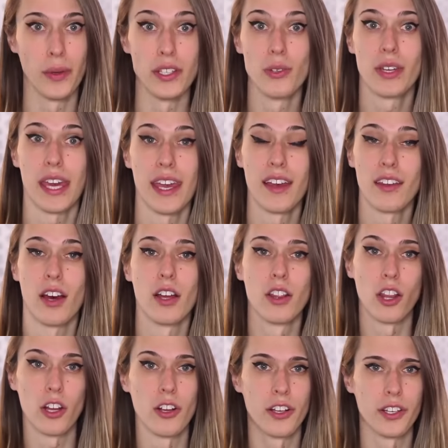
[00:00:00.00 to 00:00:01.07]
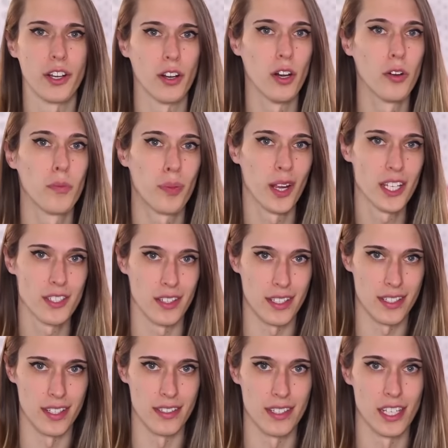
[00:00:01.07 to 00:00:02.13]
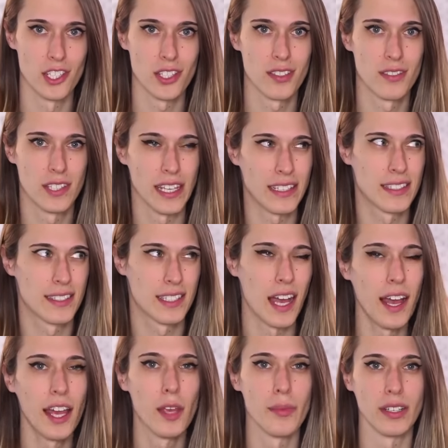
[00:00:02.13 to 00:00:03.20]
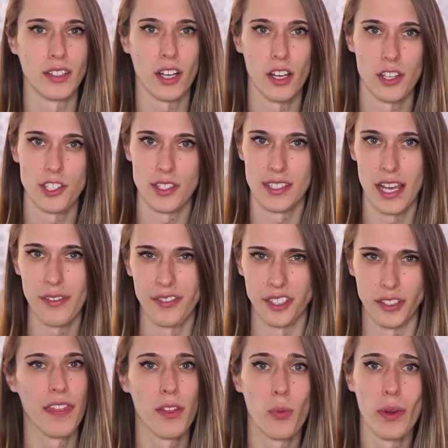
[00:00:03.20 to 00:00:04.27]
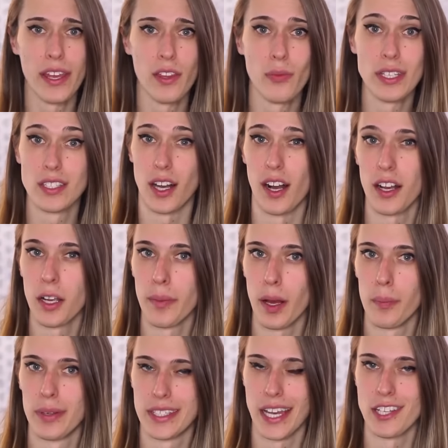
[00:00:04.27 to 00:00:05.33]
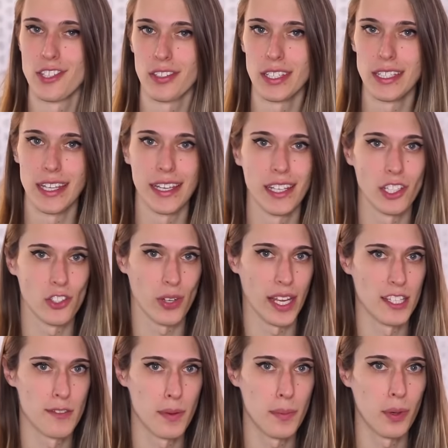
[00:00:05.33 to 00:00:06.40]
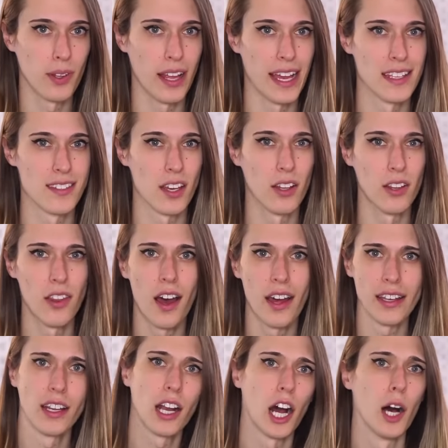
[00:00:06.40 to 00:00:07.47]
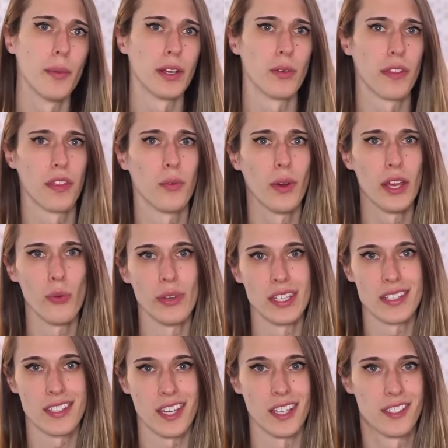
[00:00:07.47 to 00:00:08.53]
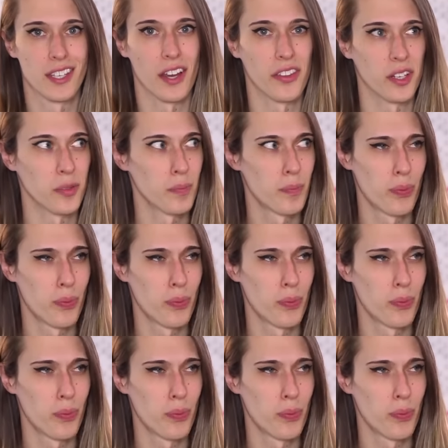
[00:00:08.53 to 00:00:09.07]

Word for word: But you can unlearn your own prejudices. It just takes time and conscious effort. And the way that we talk about potentially dating trans people has a lot in common with the way we discuss other